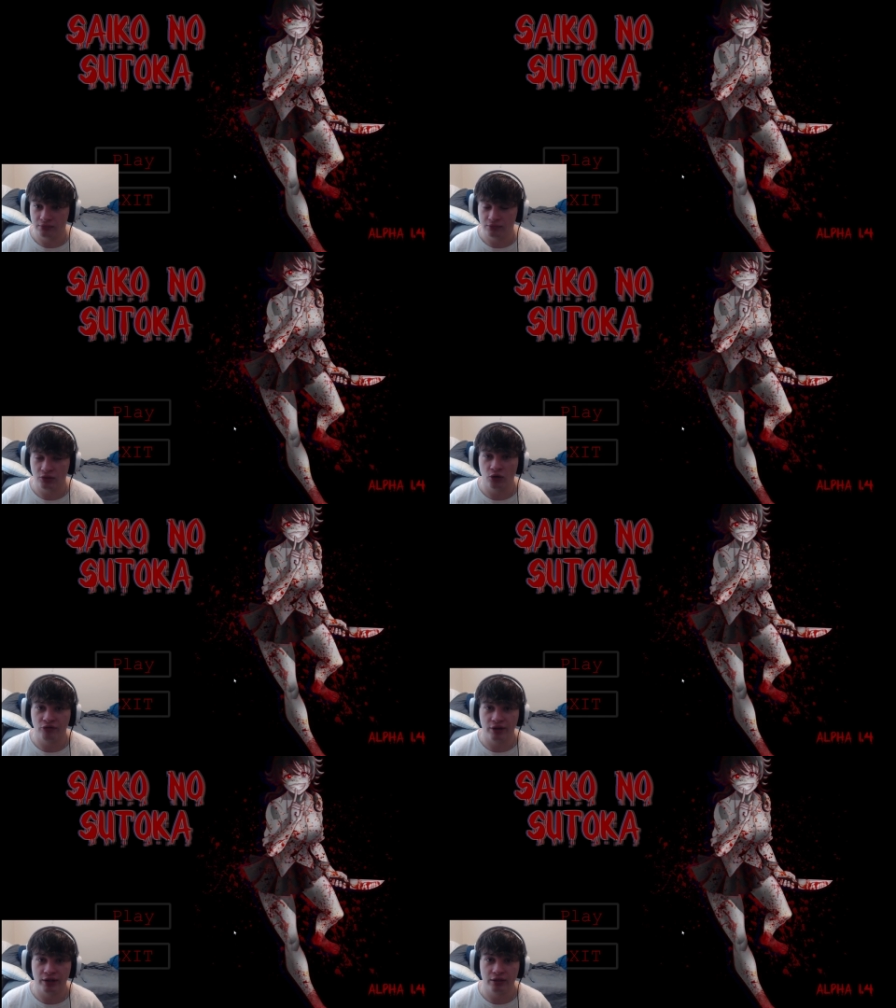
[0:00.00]

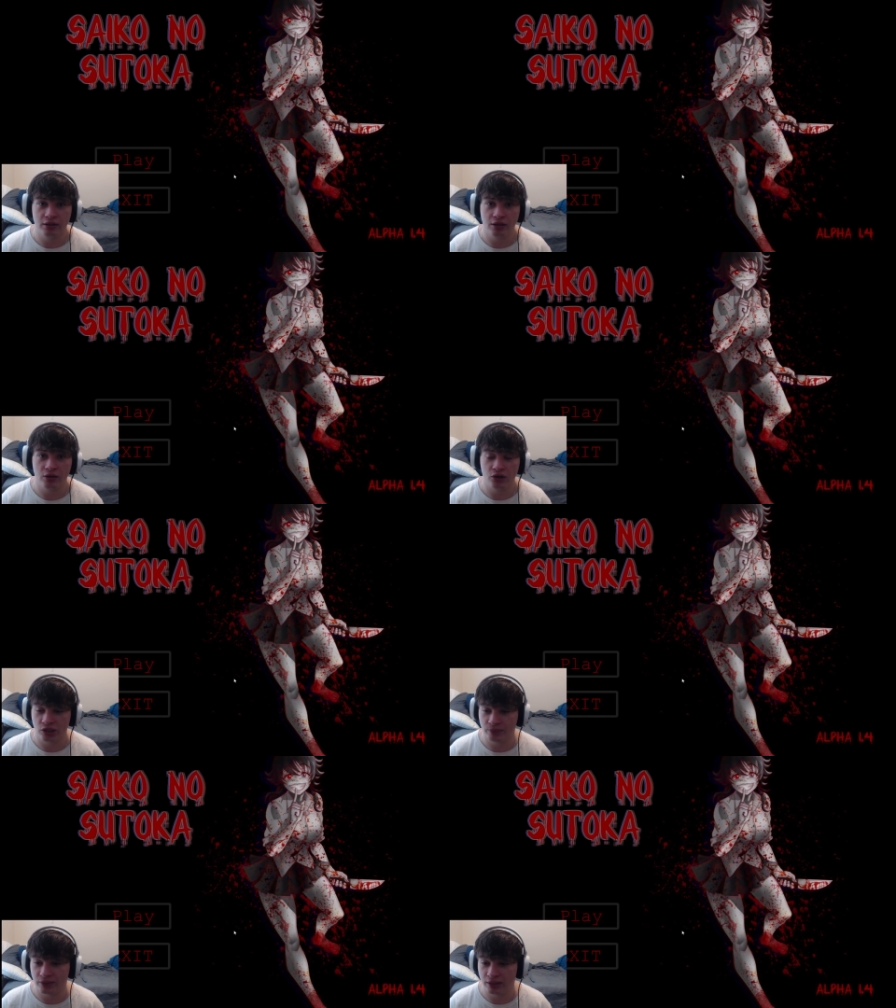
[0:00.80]
girlfriend or
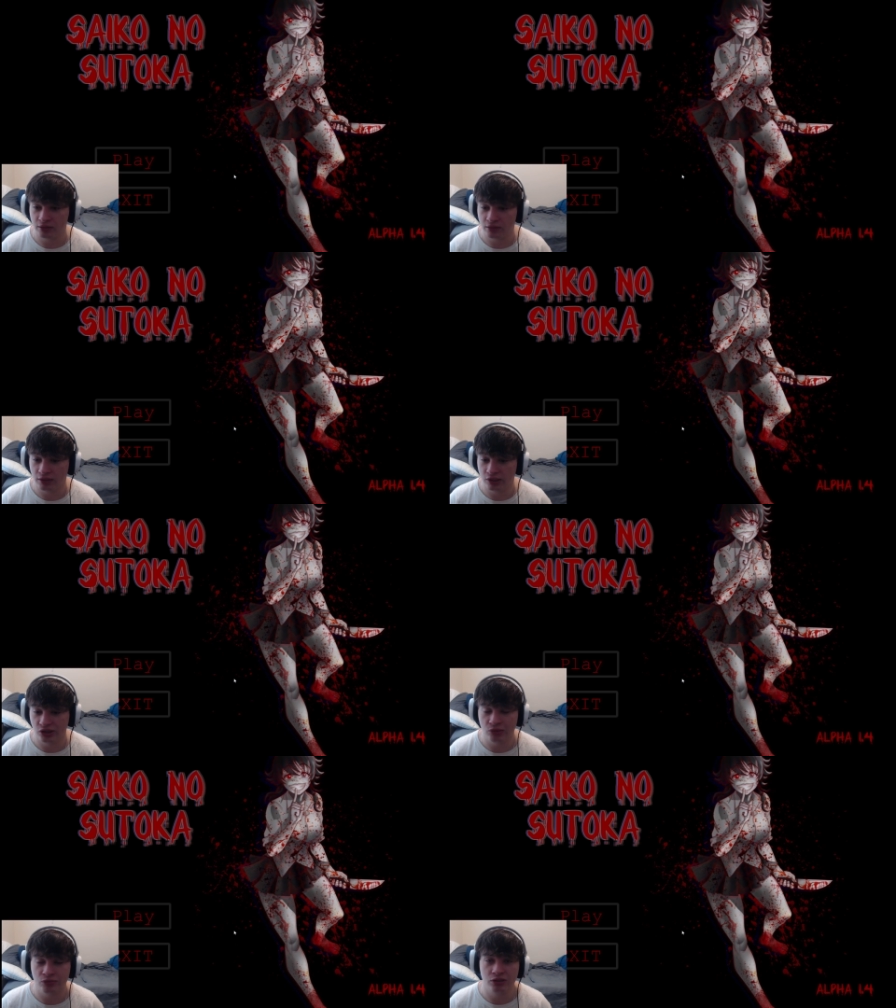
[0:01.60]
something, and
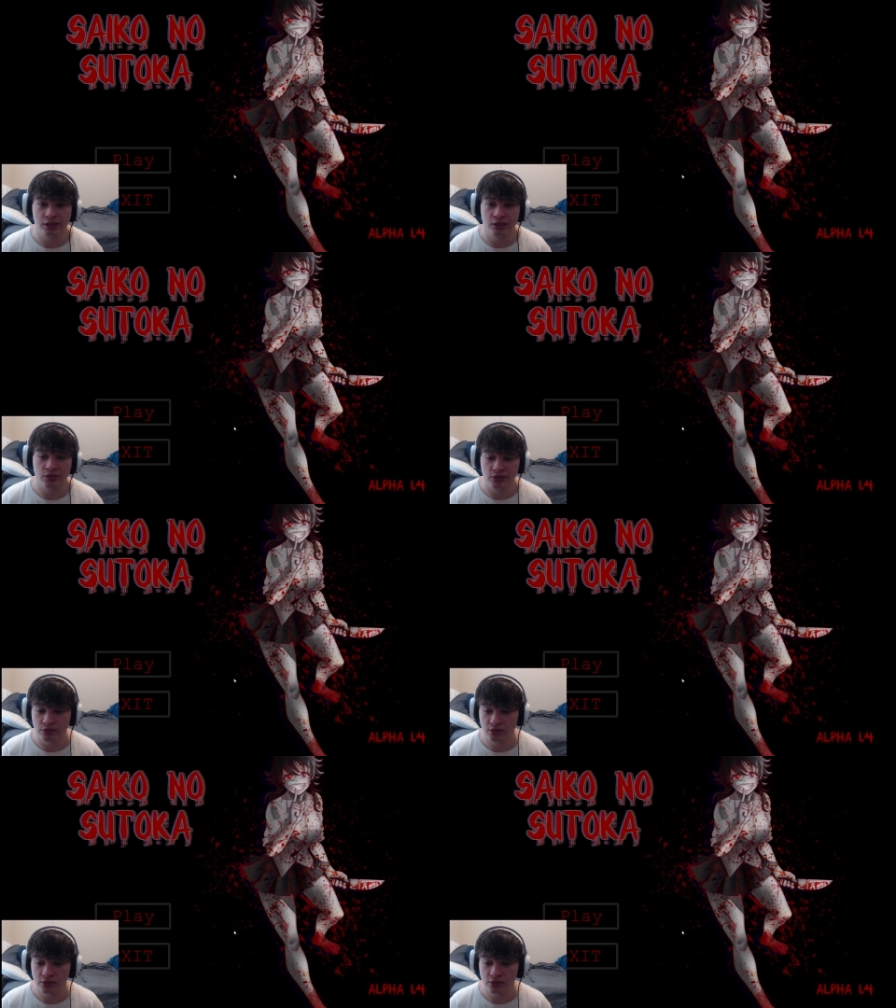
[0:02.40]
she wants to kill you